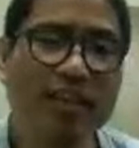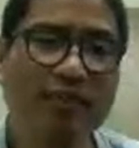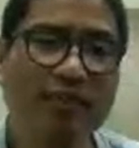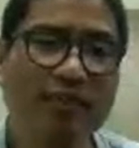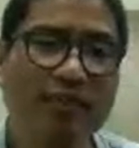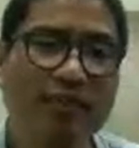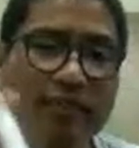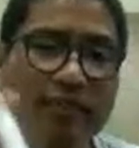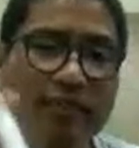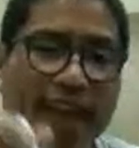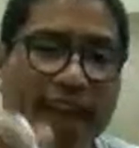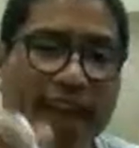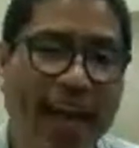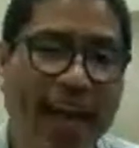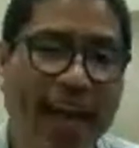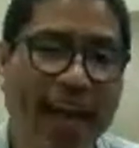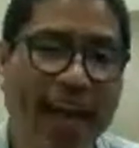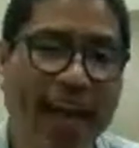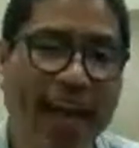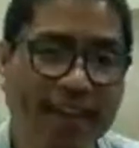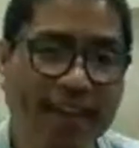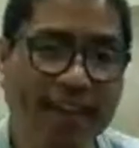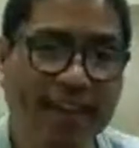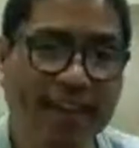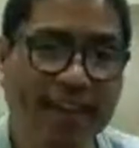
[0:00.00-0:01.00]
is fatty
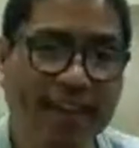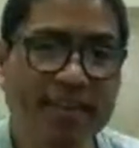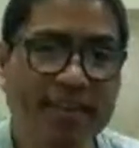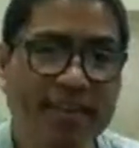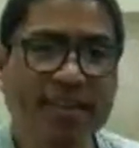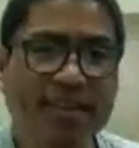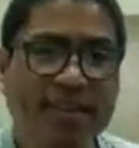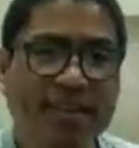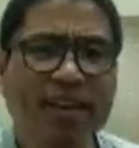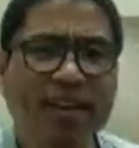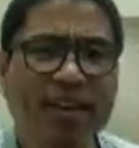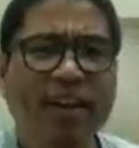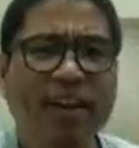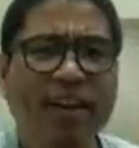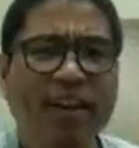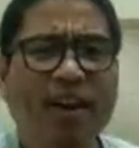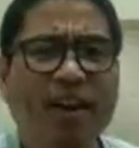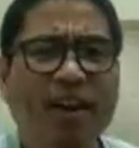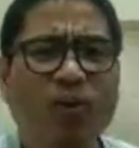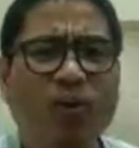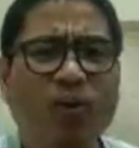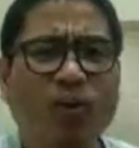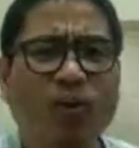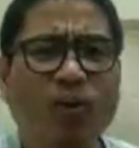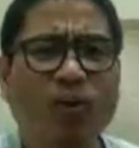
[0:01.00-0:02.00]
acids
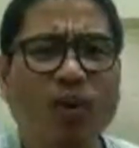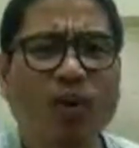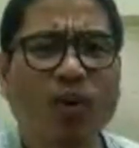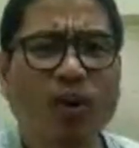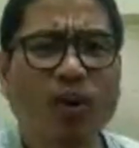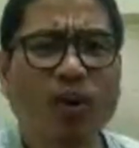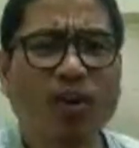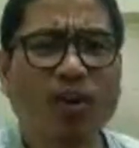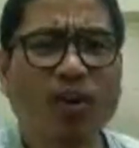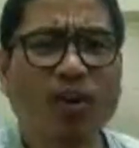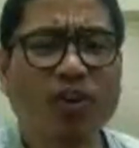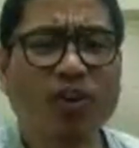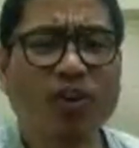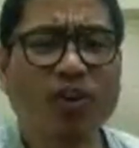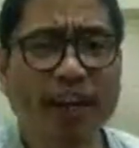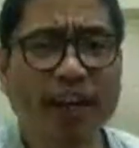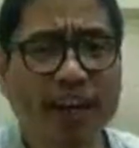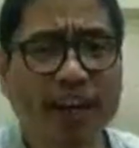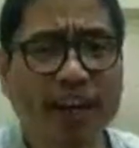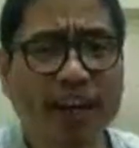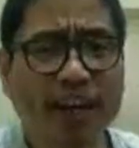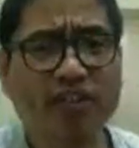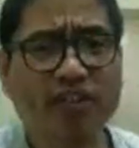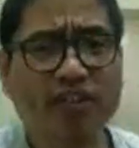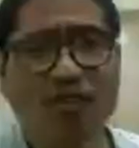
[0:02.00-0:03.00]
or
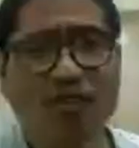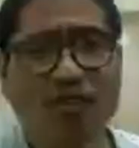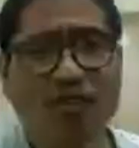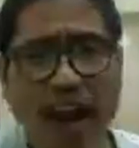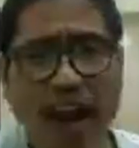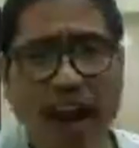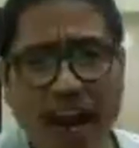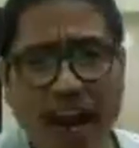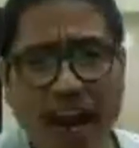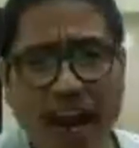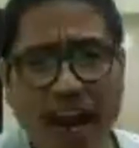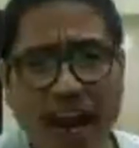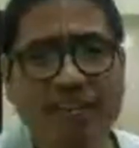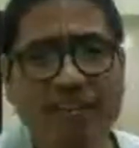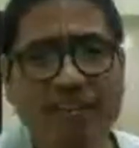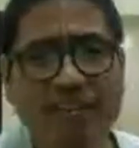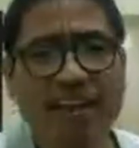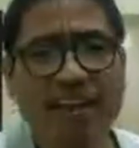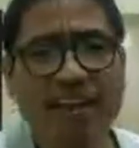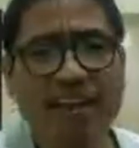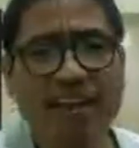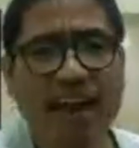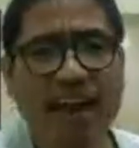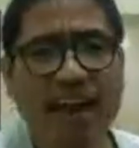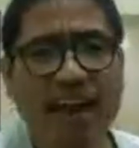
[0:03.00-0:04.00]

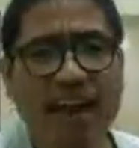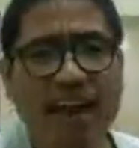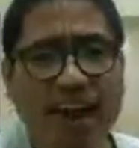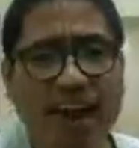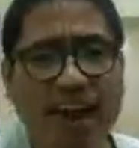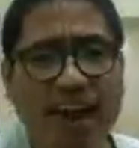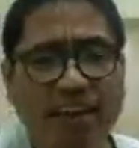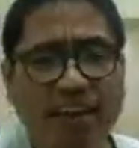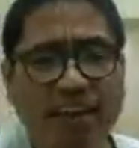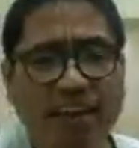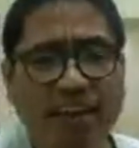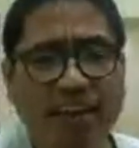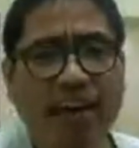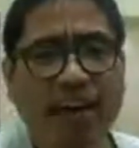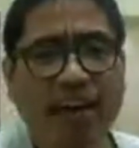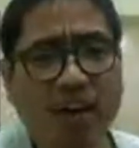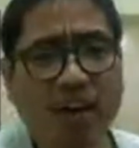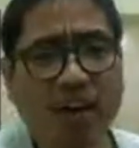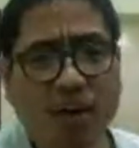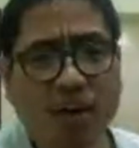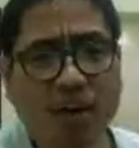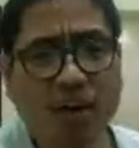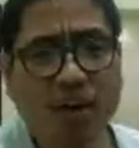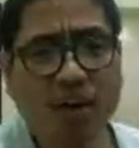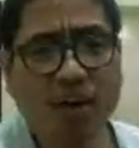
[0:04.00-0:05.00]
triglycerides and
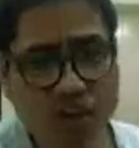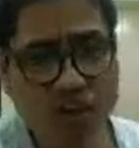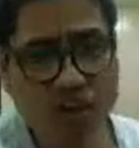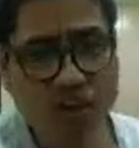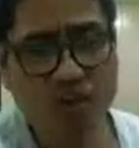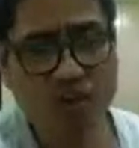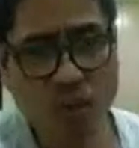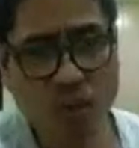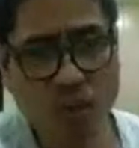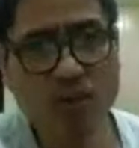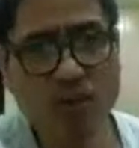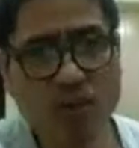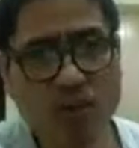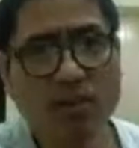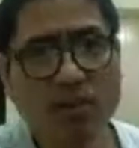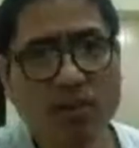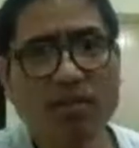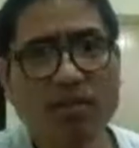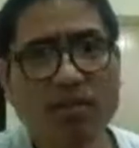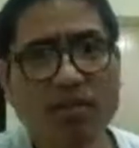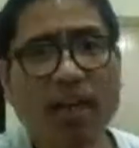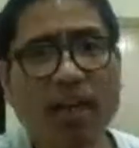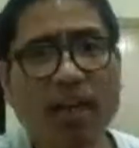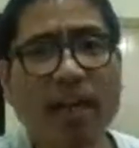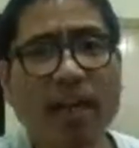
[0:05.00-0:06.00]
cholesterol.
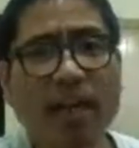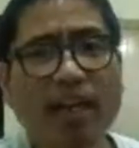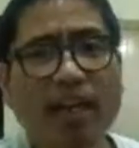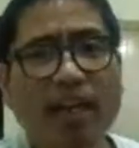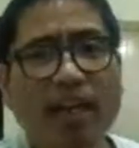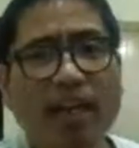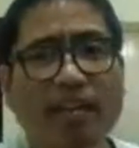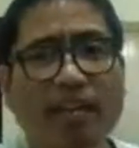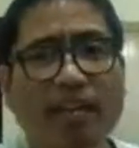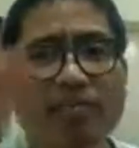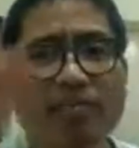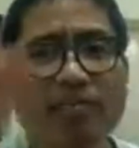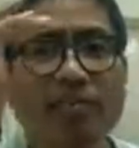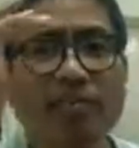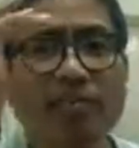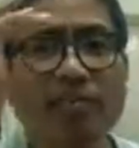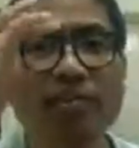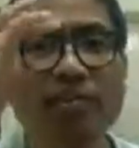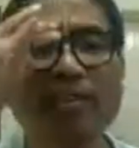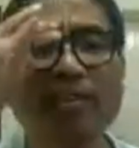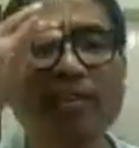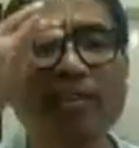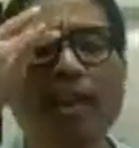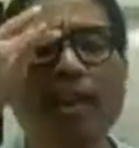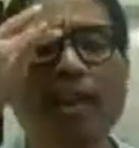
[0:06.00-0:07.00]
Okay,
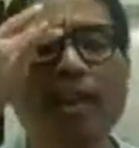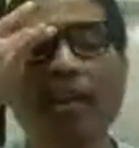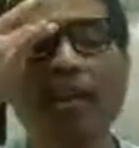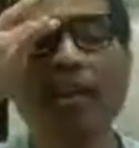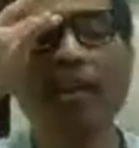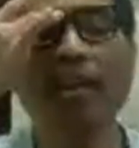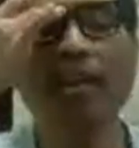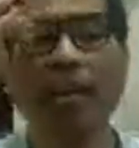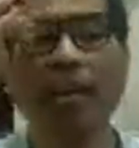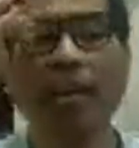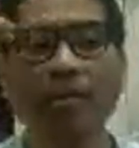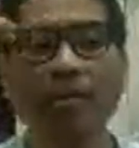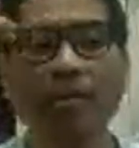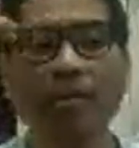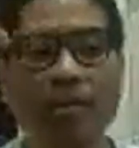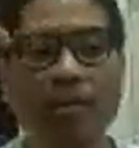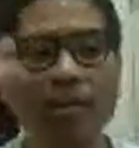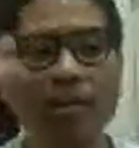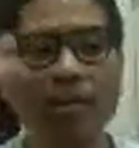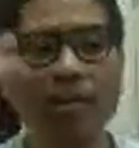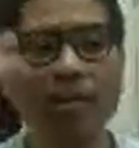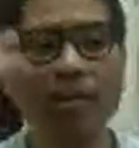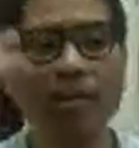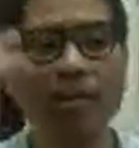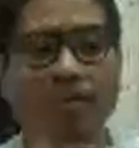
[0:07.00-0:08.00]
like that.
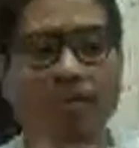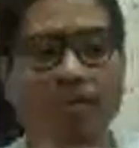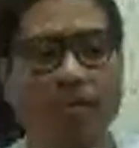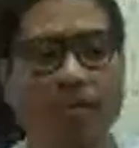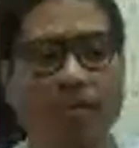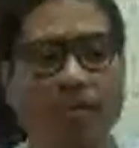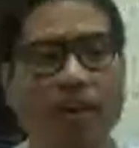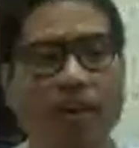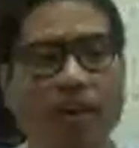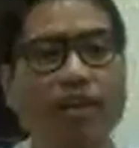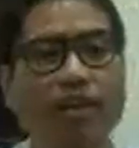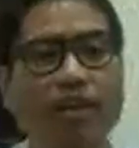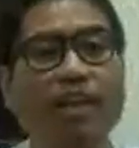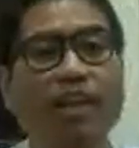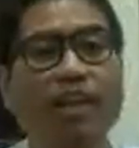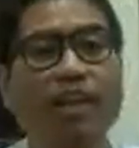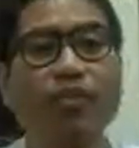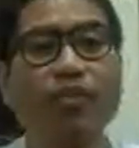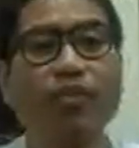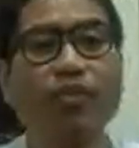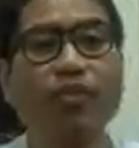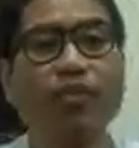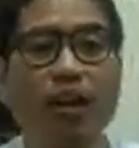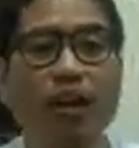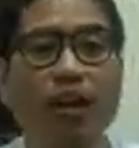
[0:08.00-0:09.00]
The
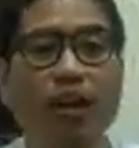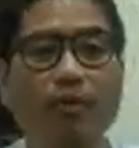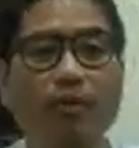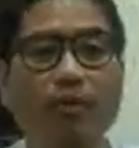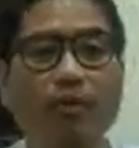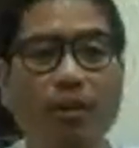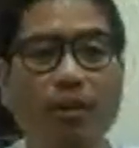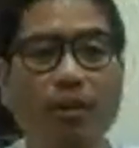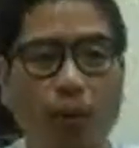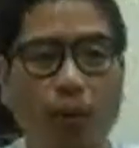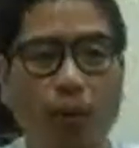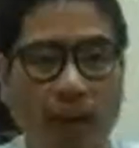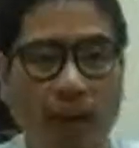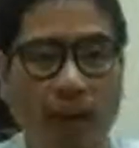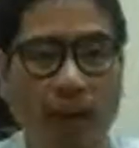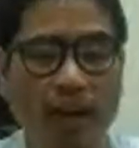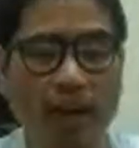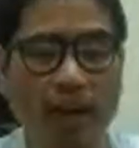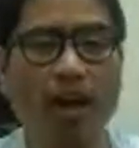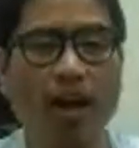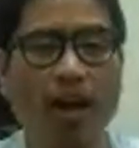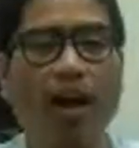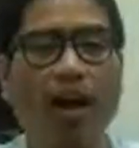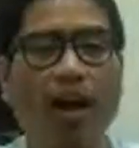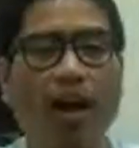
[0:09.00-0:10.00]
liver, ah, by the
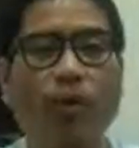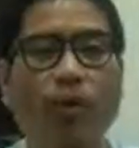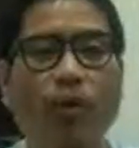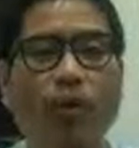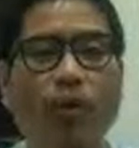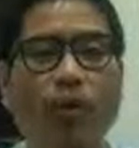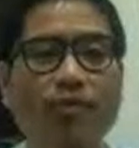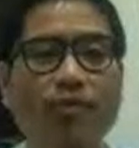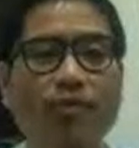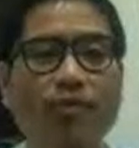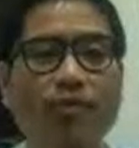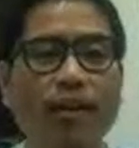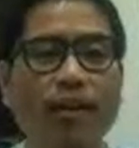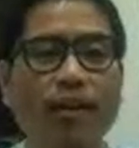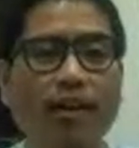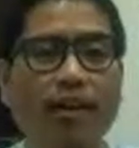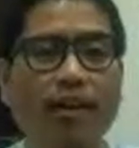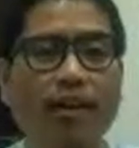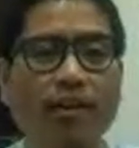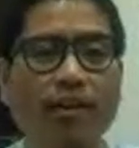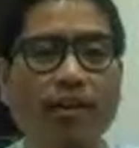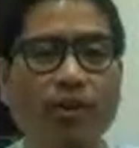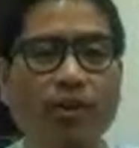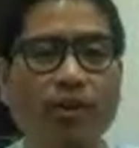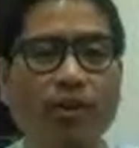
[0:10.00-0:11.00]
way, our
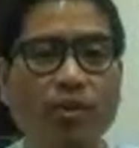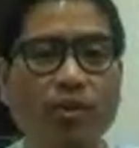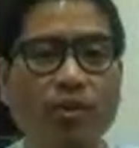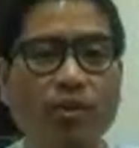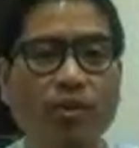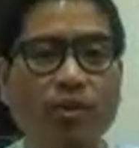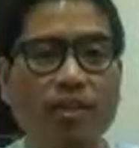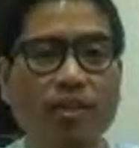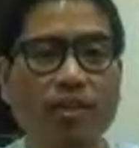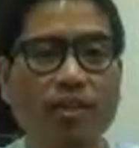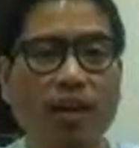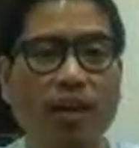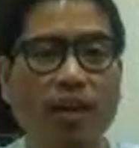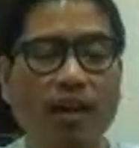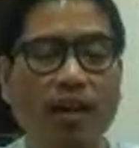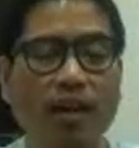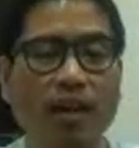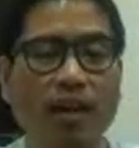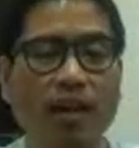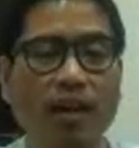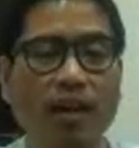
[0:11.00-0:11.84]
liver uses the